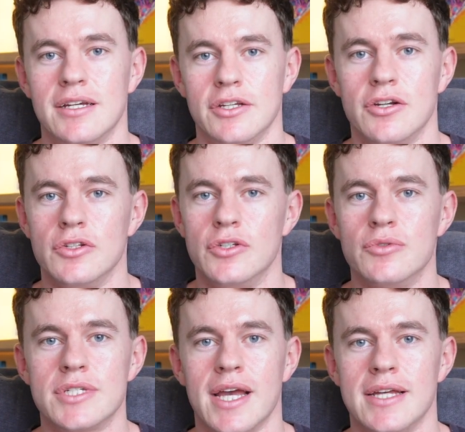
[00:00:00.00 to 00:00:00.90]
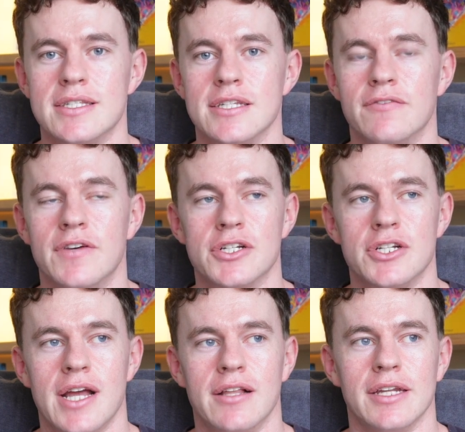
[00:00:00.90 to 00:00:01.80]
you know, use case, this
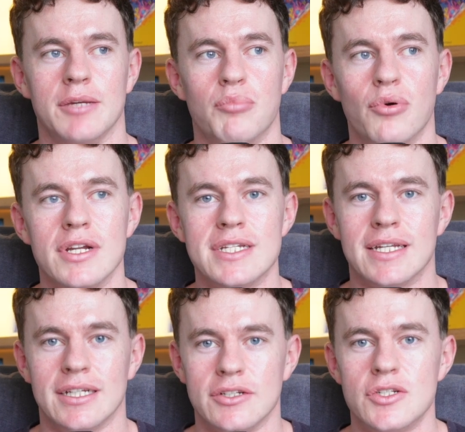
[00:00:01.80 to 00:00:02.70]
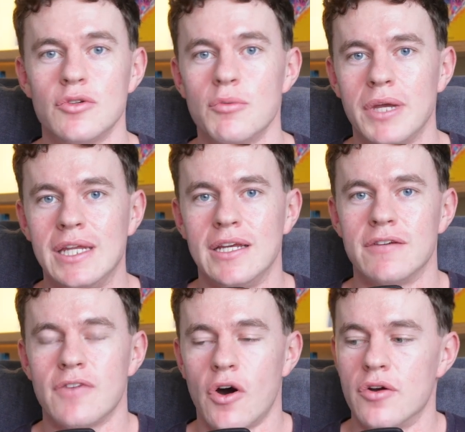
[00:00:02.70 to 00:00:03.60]
functionality, printing to a
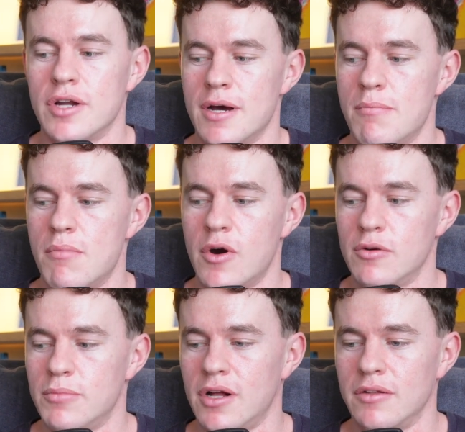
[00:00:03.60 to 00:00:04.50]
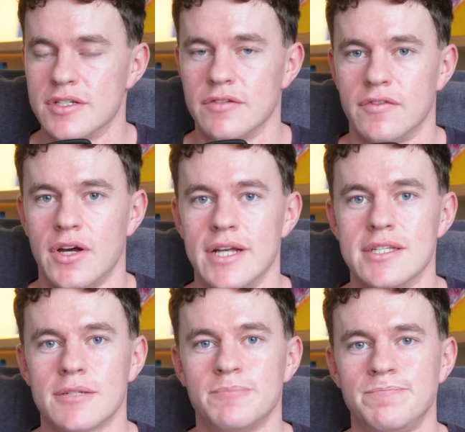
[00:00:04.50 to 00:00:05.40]
PDF on a mobile
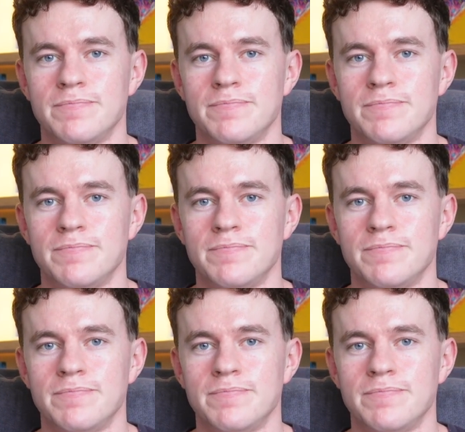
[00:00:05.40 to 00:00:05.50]
device